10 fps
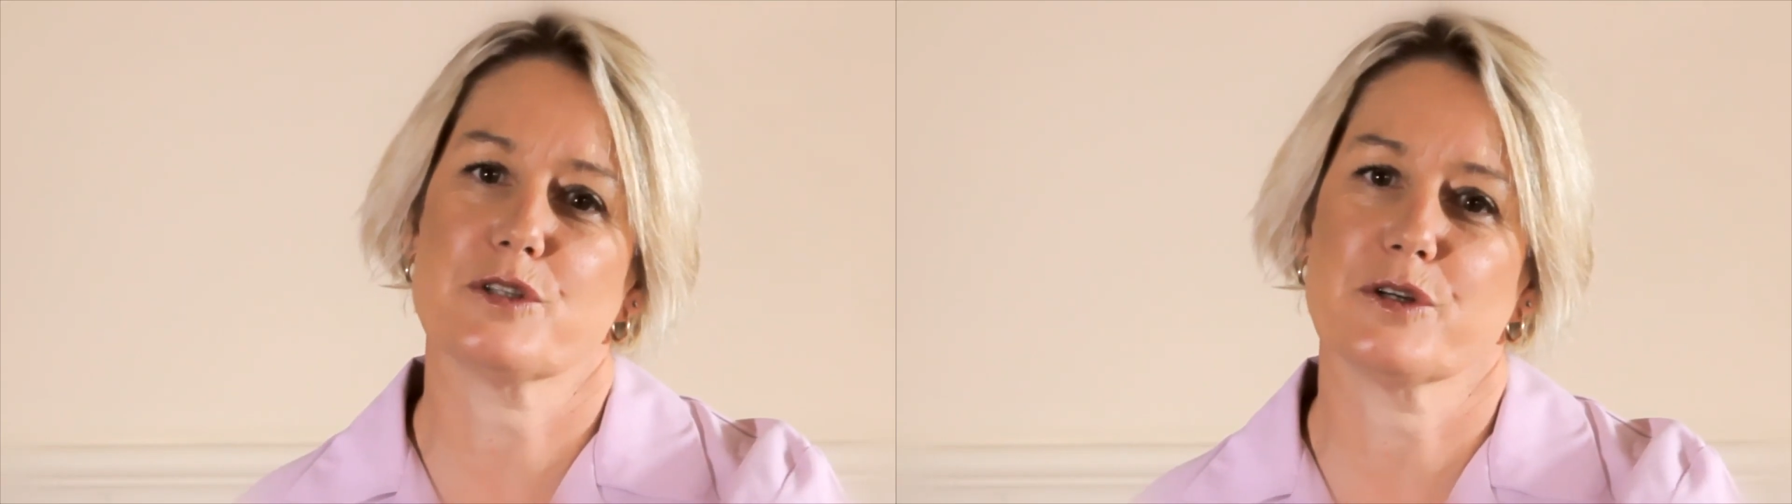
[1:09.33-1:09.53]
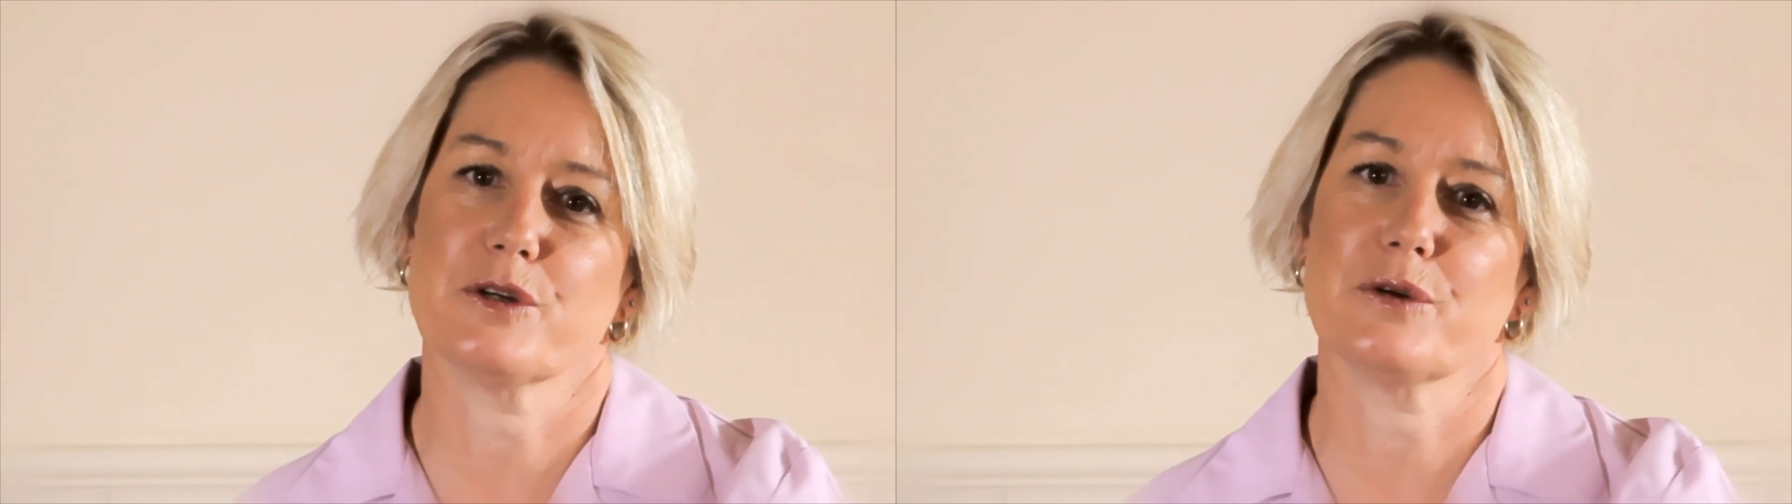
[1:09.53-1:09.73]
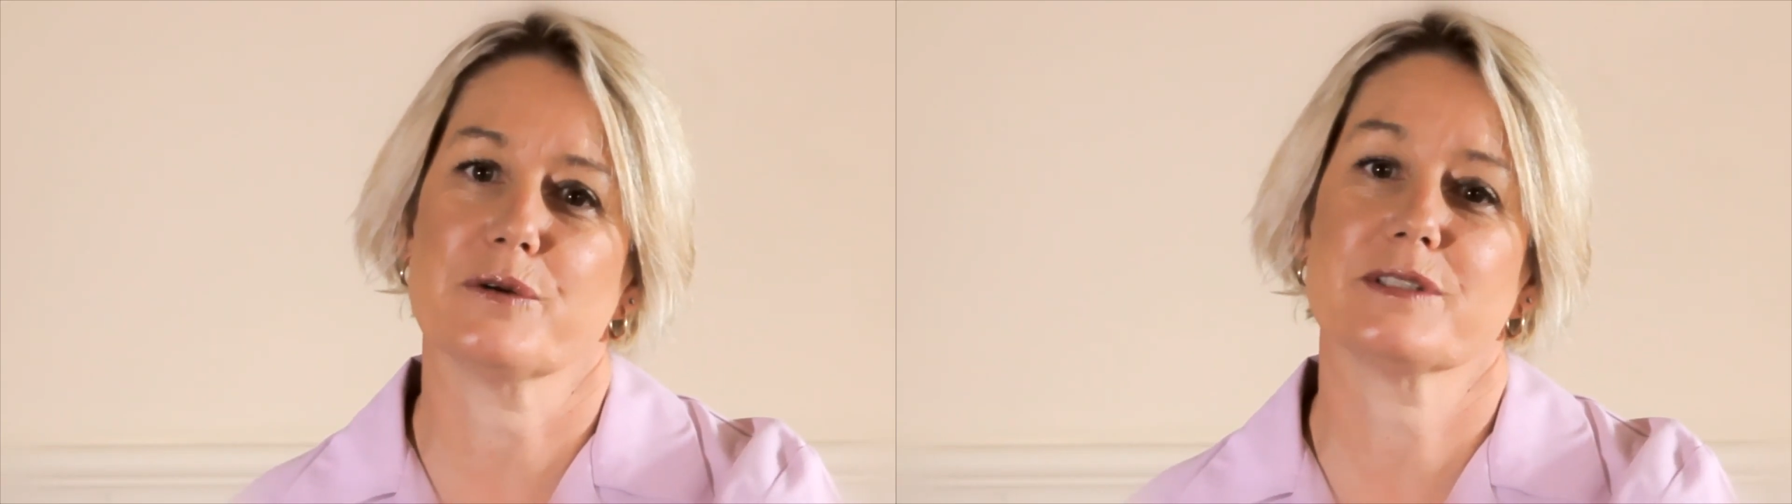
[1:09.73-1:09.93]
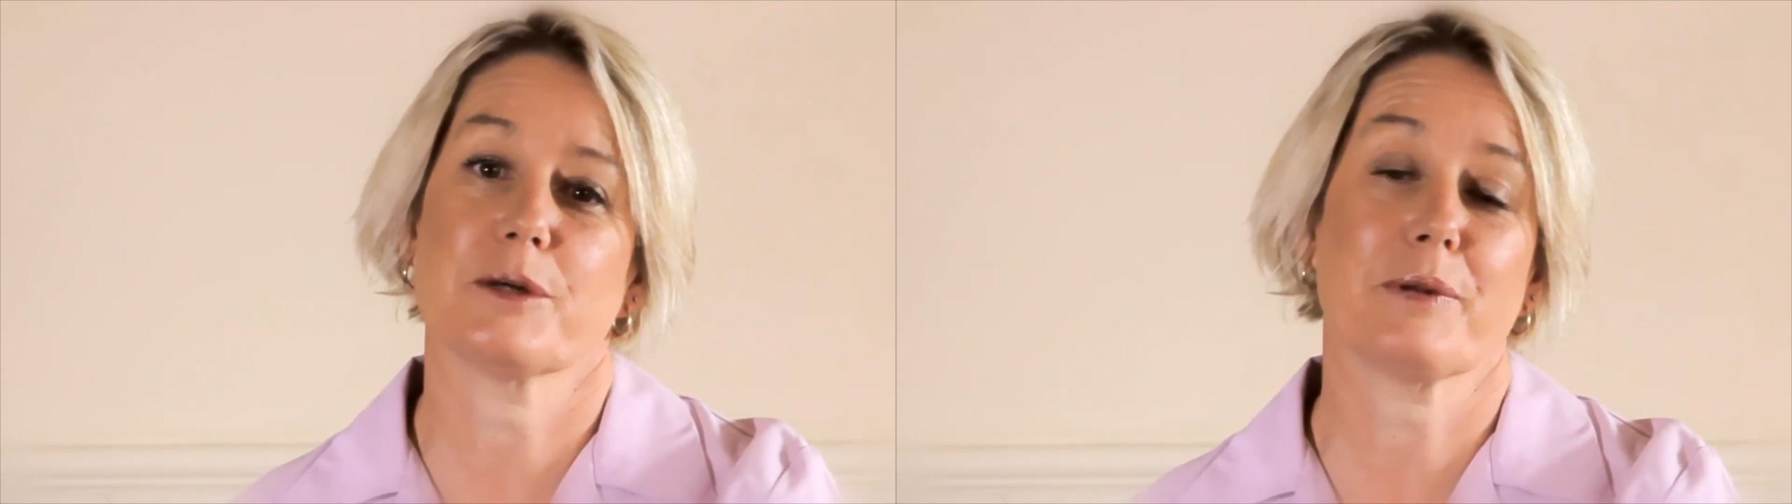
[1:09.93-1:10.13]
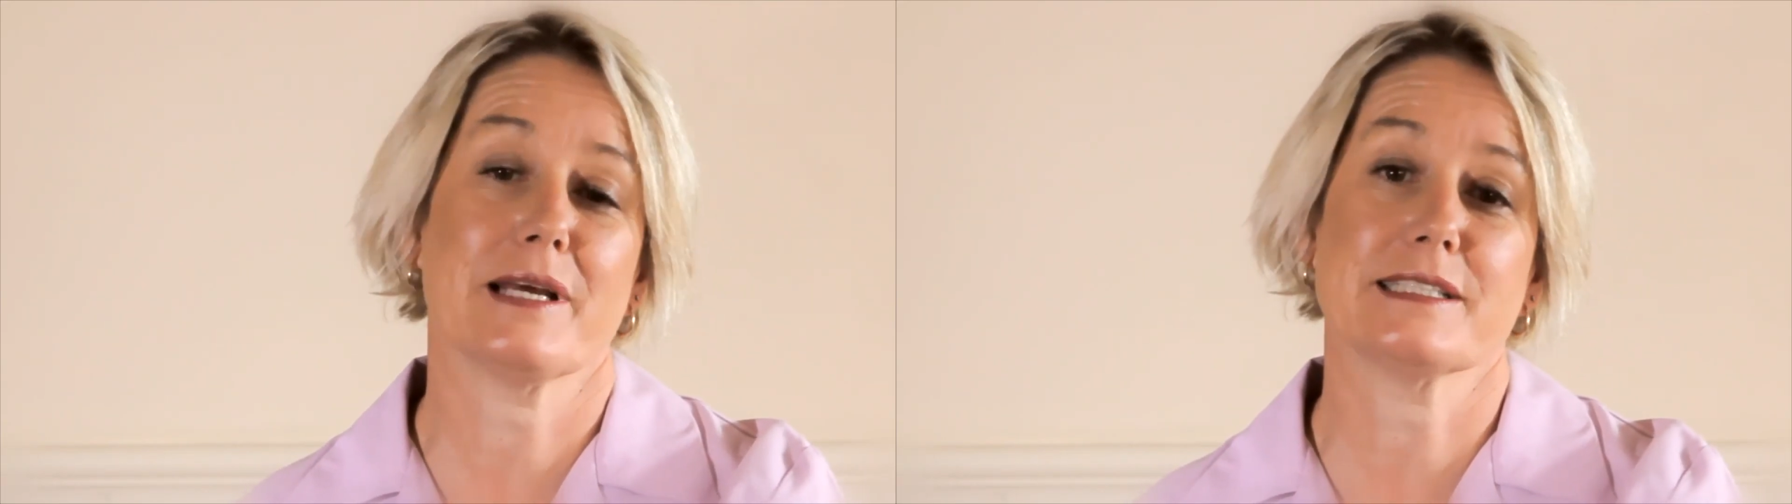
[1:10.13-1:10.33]
too,
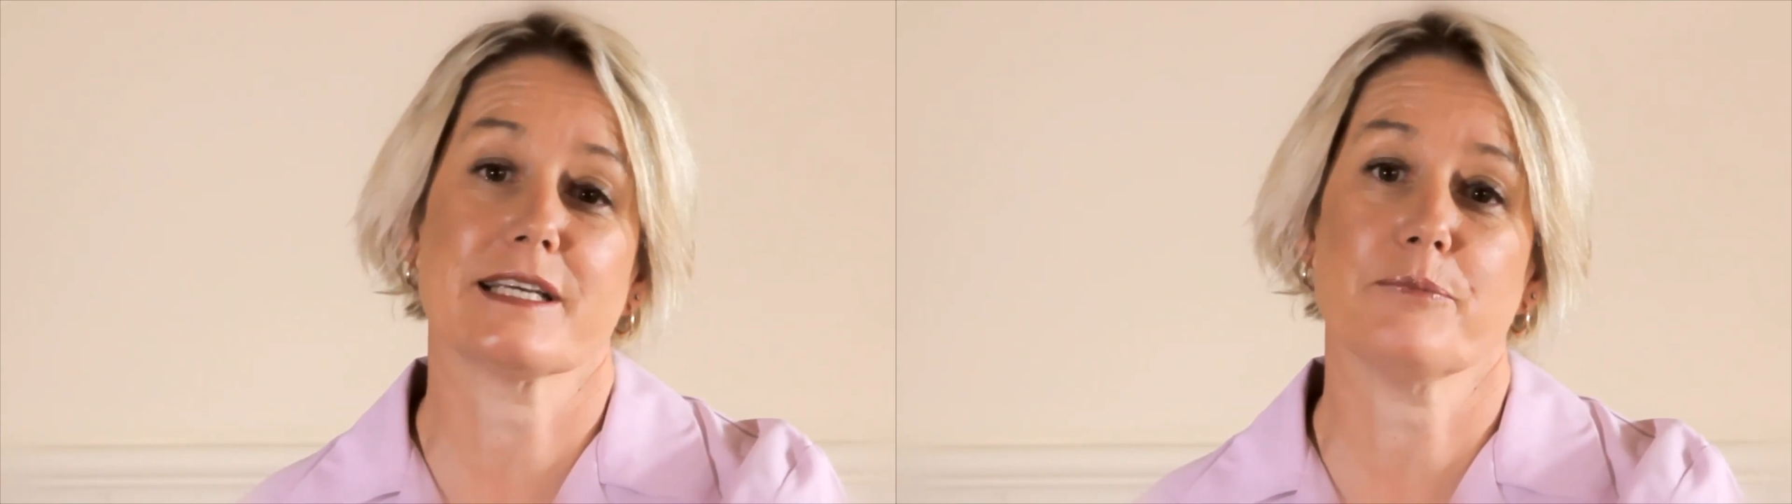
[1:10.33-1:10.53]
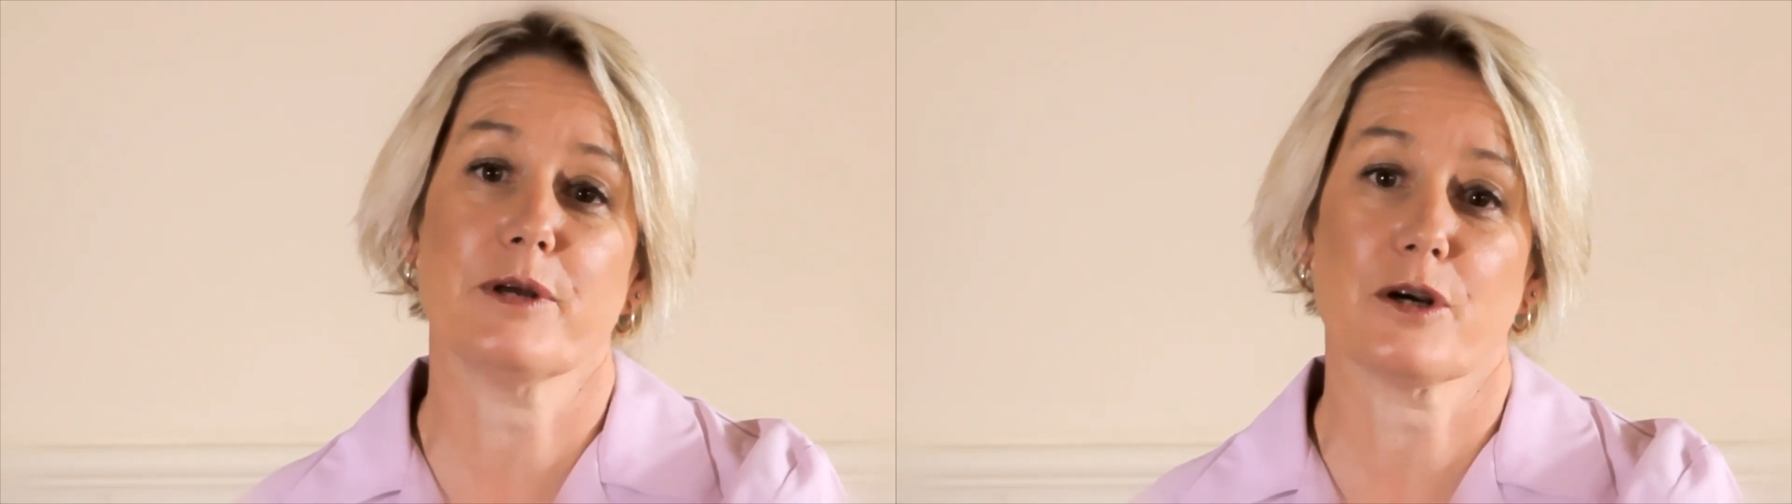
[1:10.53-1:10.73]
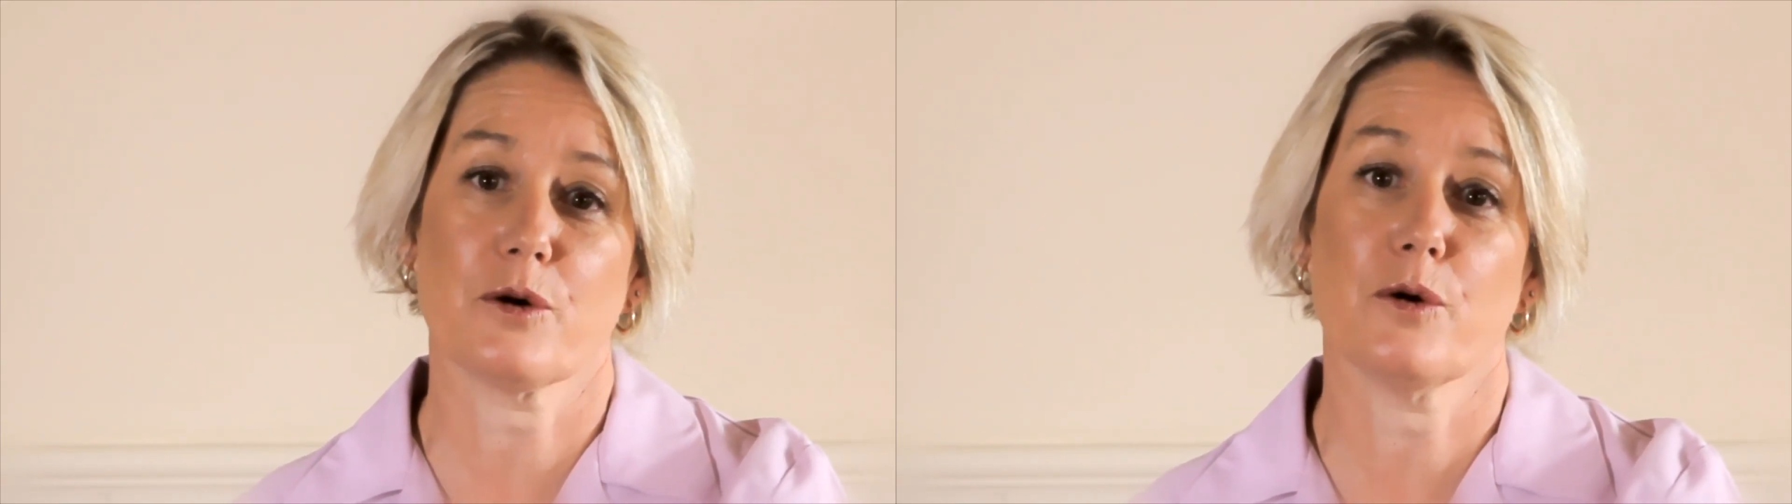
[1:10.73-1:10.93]
so please give me a